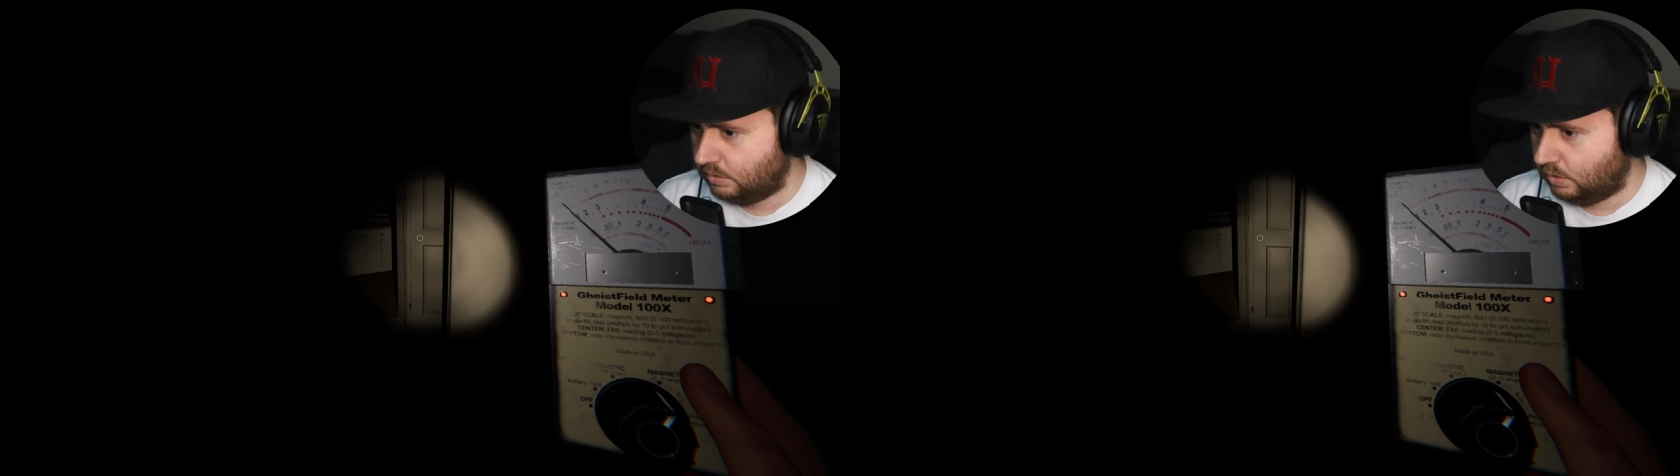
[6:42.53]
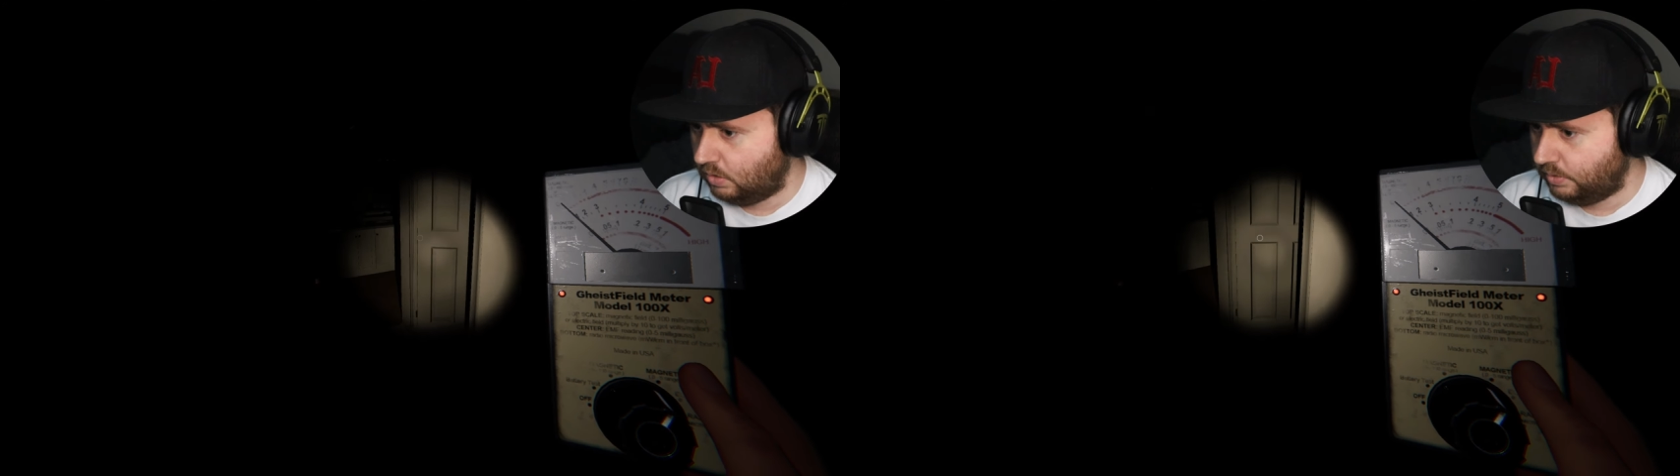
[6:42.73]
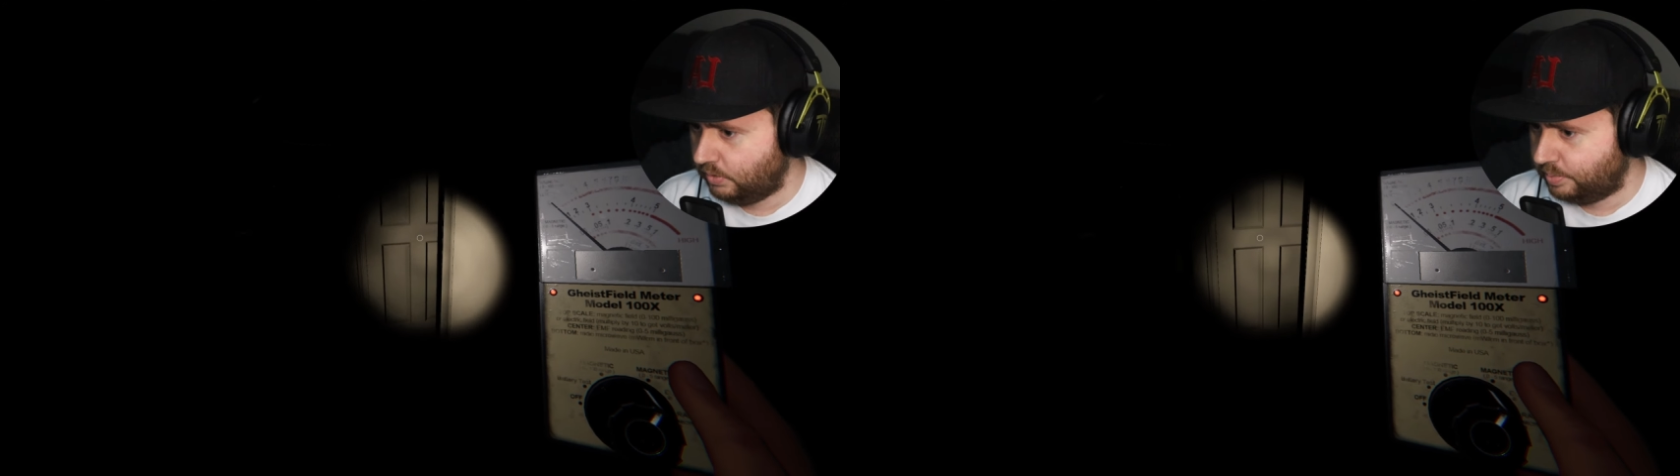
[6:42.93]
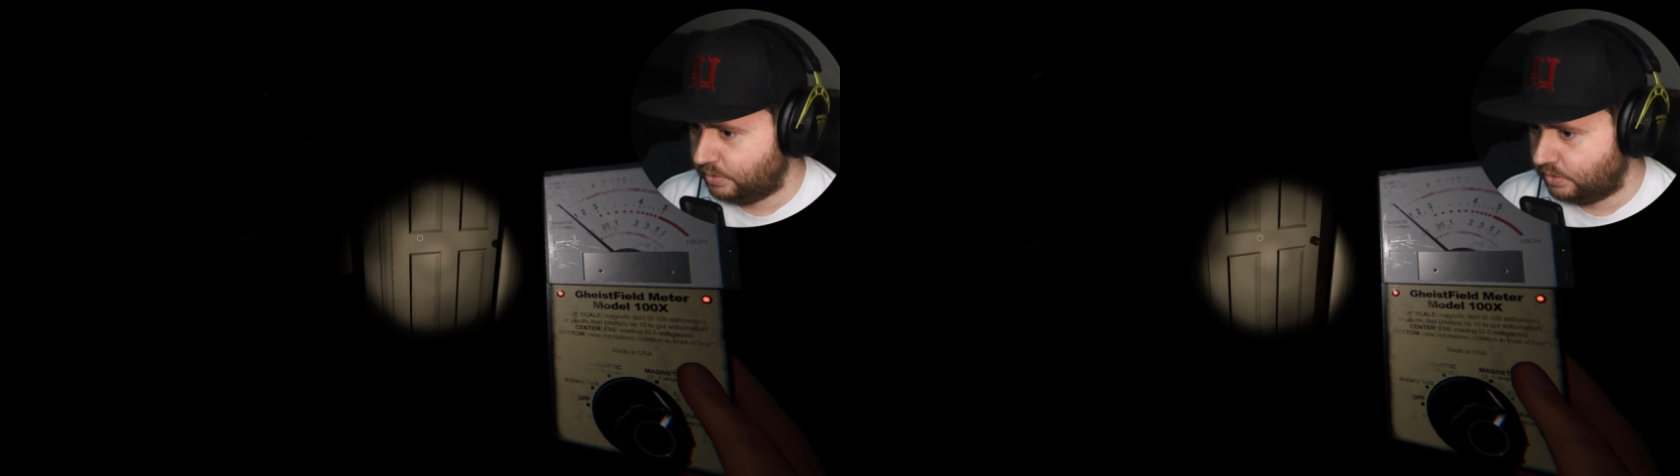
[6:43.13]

Oh, it opened the